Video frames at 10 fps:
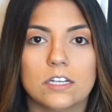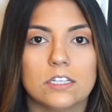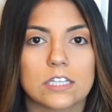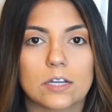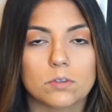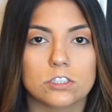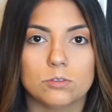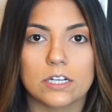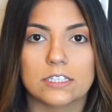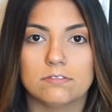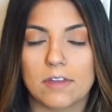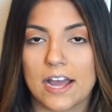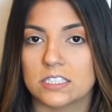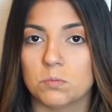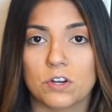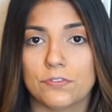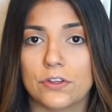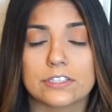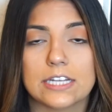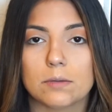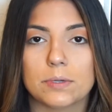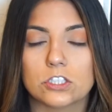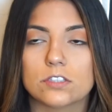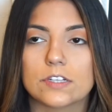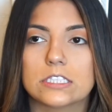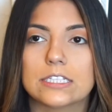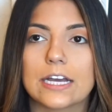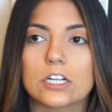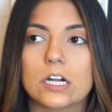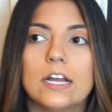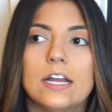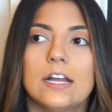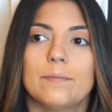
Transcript: he's like, well, do you wanna ask someone if they'll like take a picture of us together?